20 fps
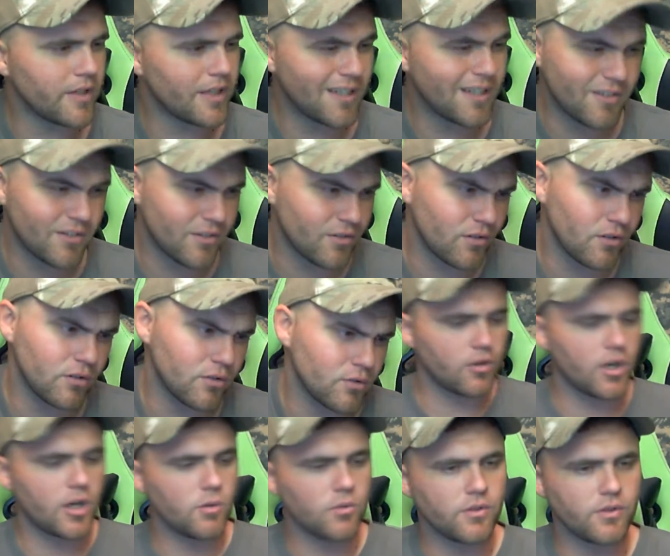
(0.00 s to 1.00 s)
I guess it's
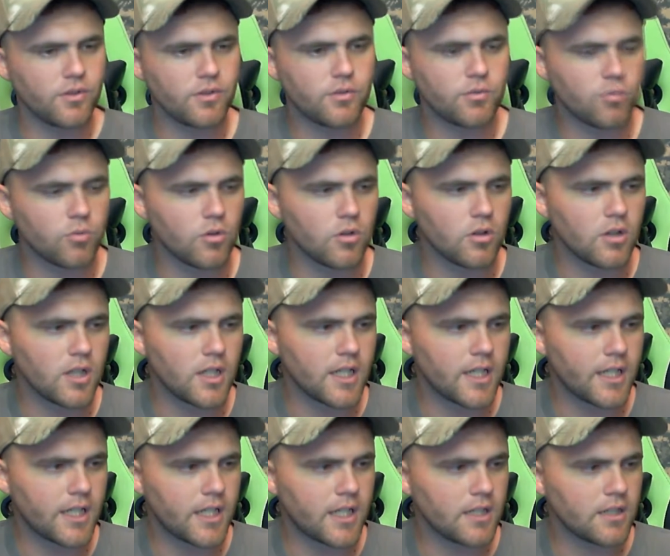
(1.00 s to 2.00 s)
glued. Big ones were like